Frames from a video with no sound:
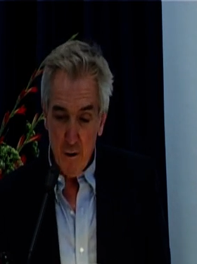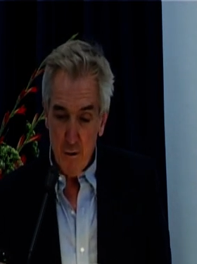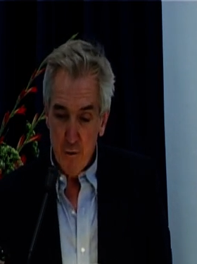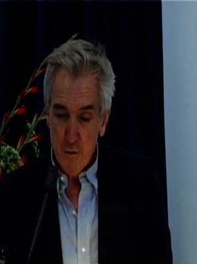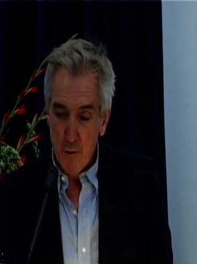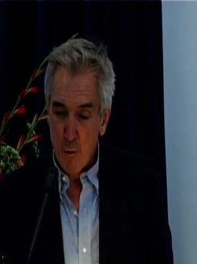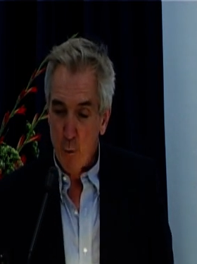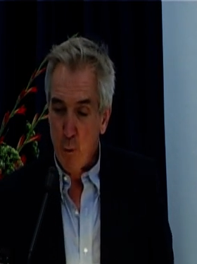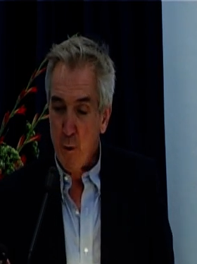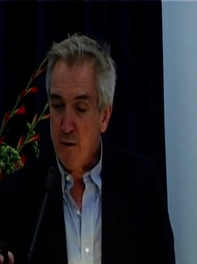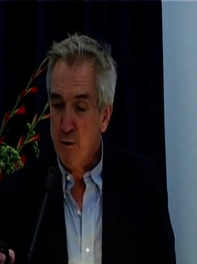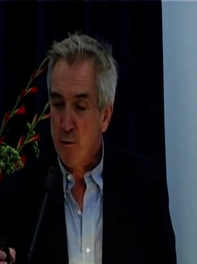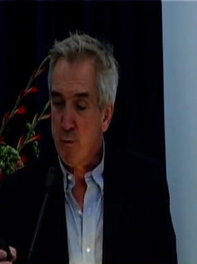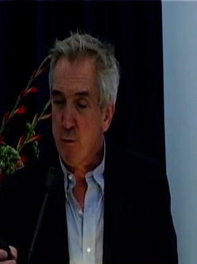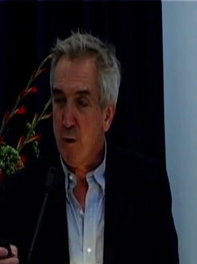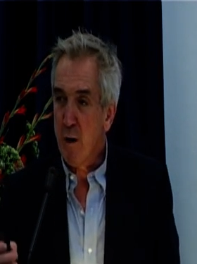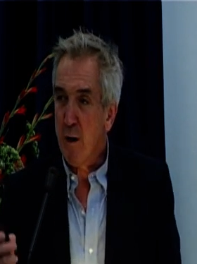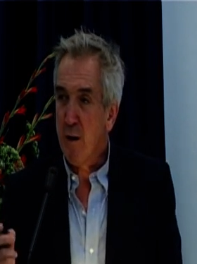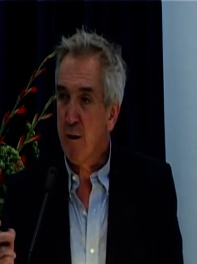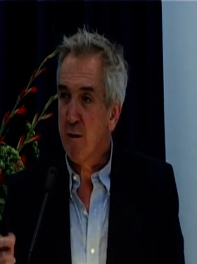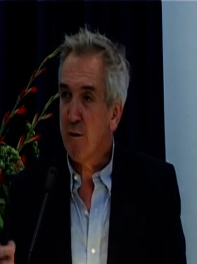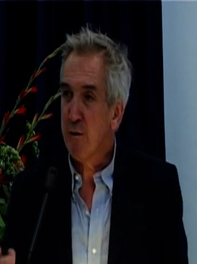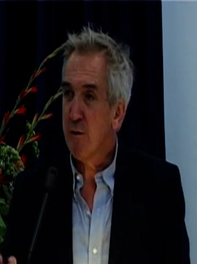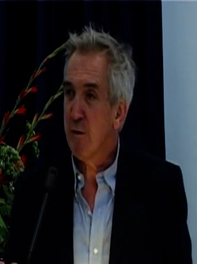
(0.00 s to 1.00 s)
So we
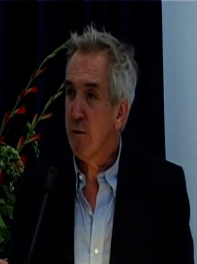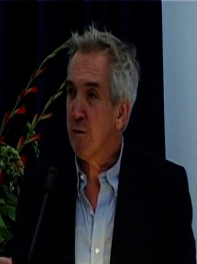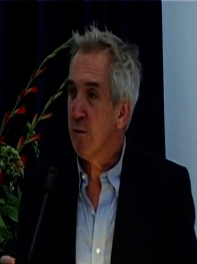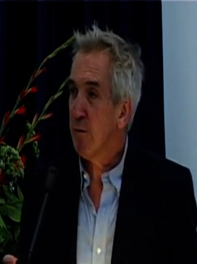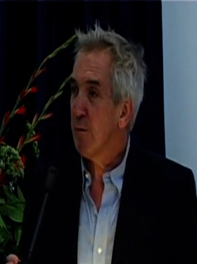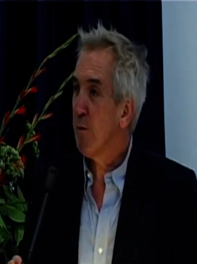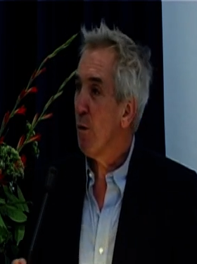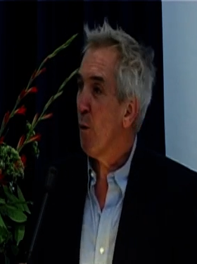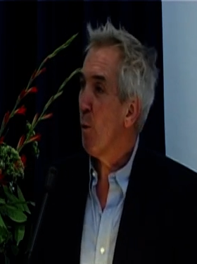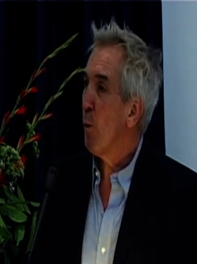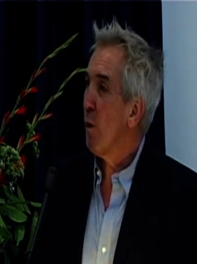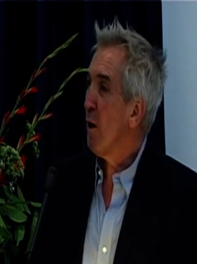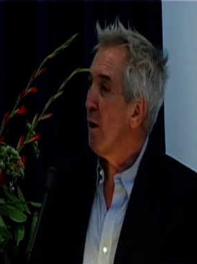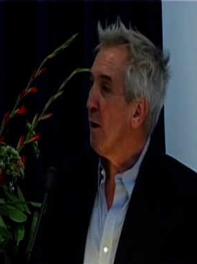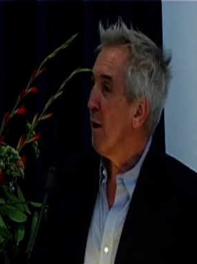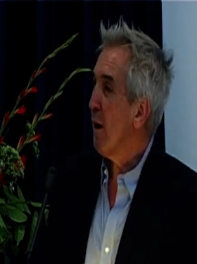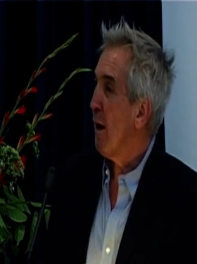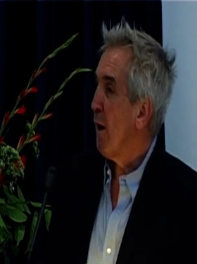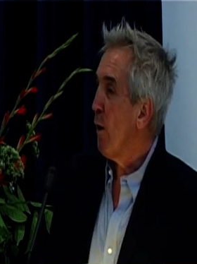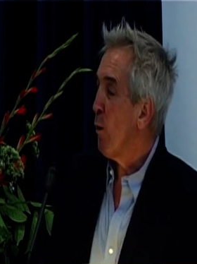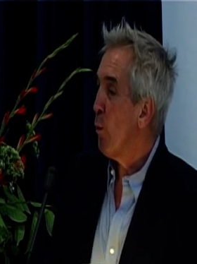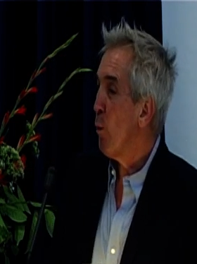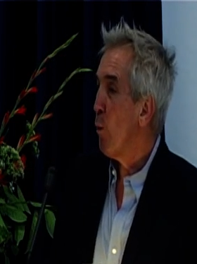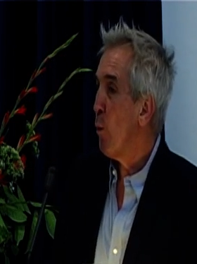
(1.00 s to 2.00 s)
tried to
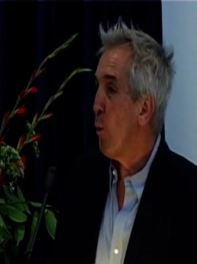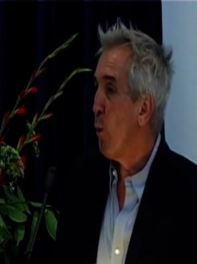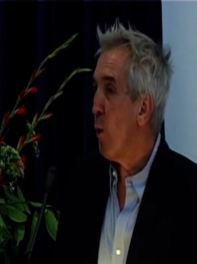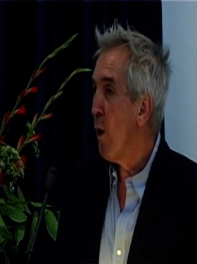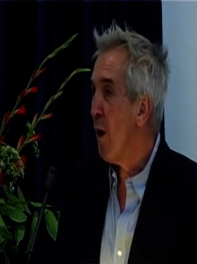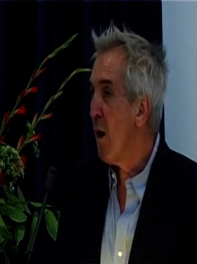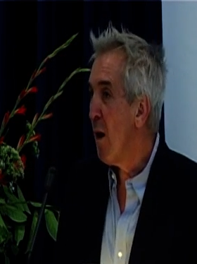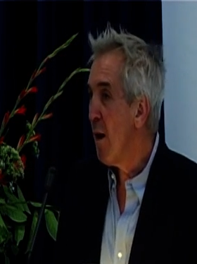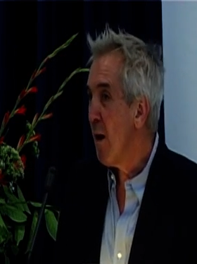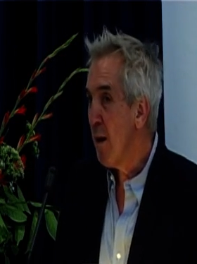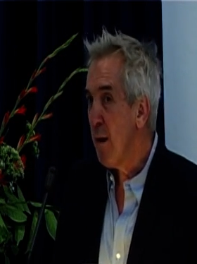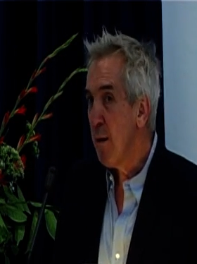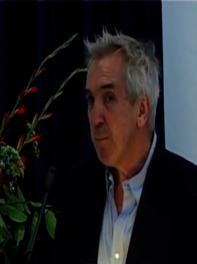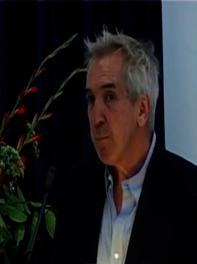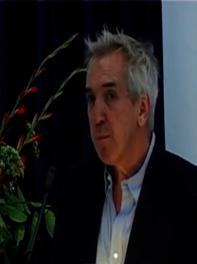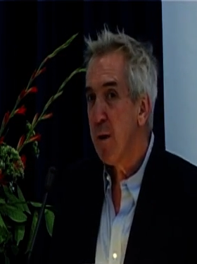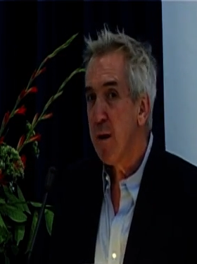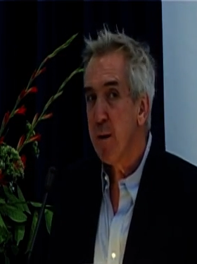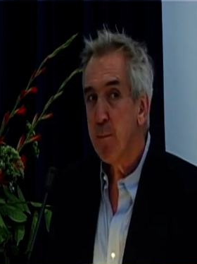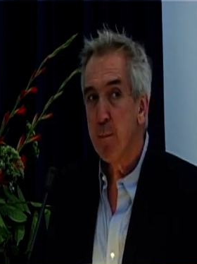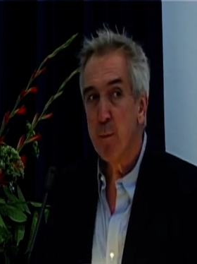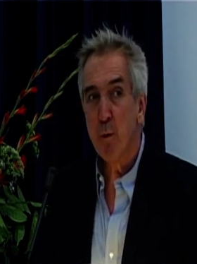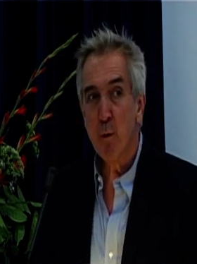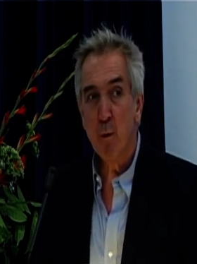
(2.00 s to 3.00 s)
work out why
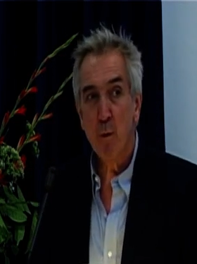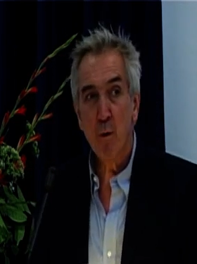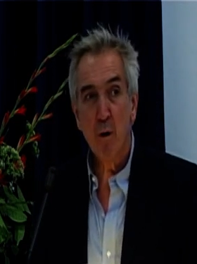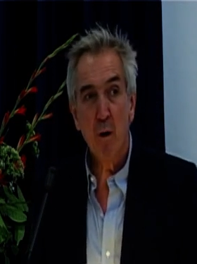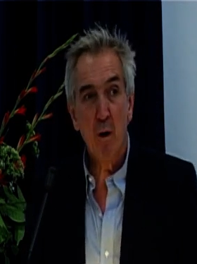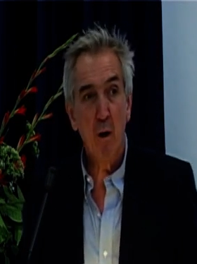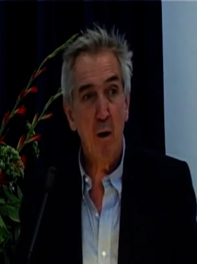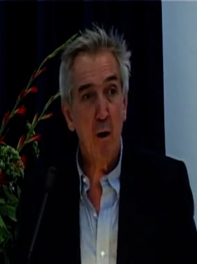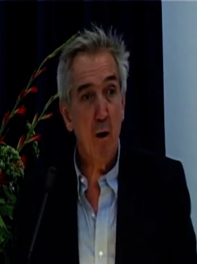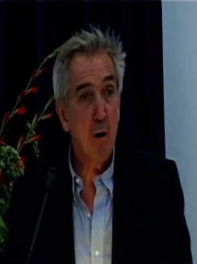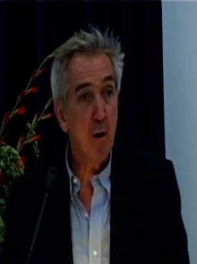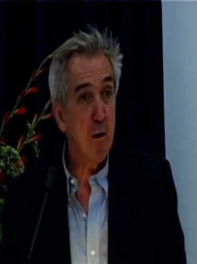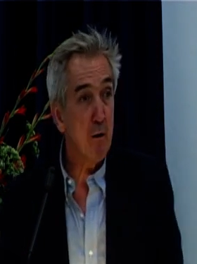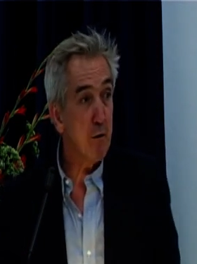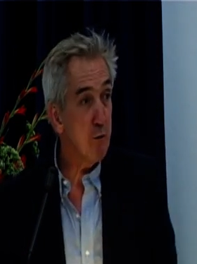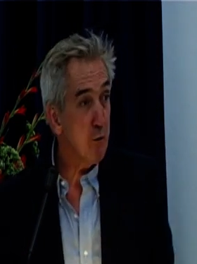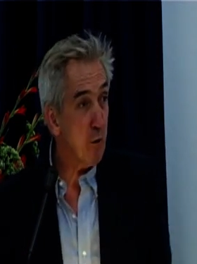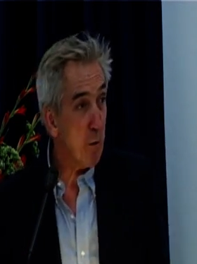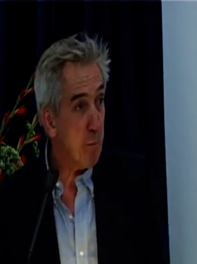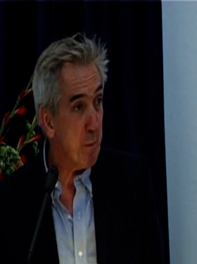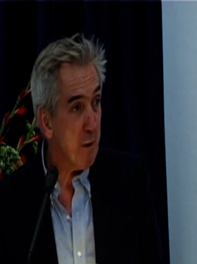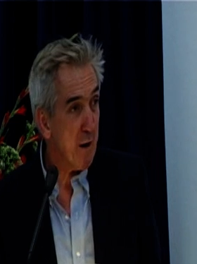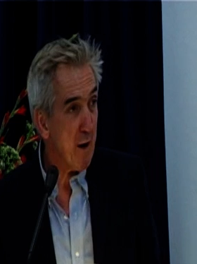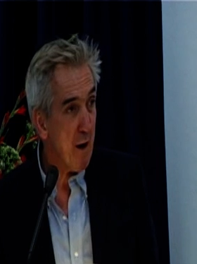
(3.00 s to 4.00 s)
people are
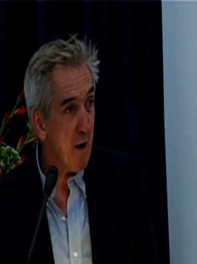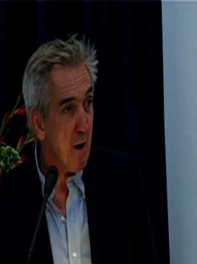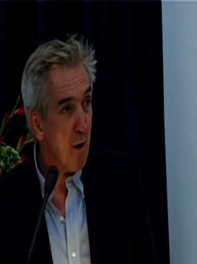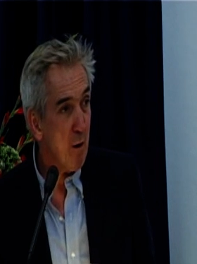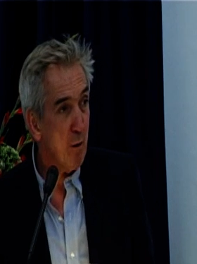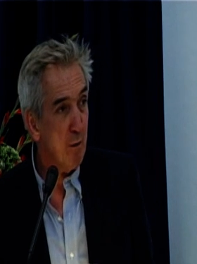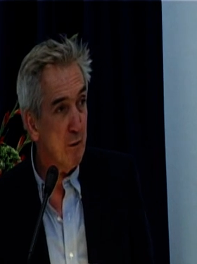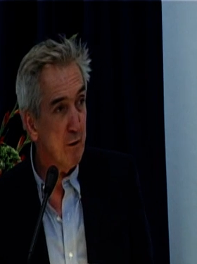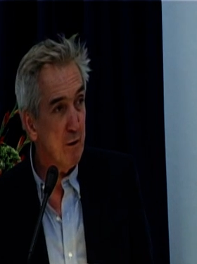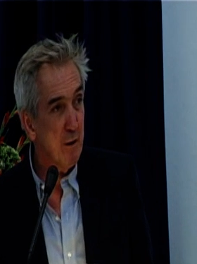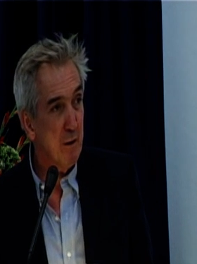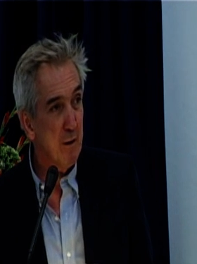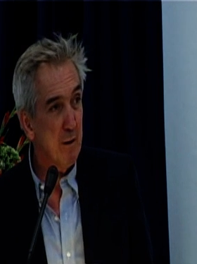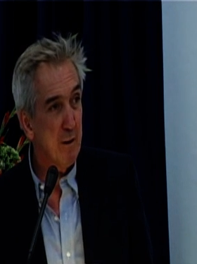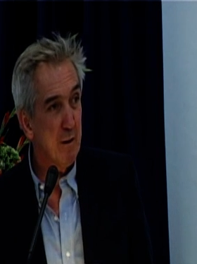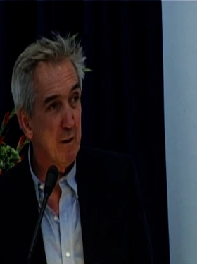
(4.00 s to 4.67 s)
dropping out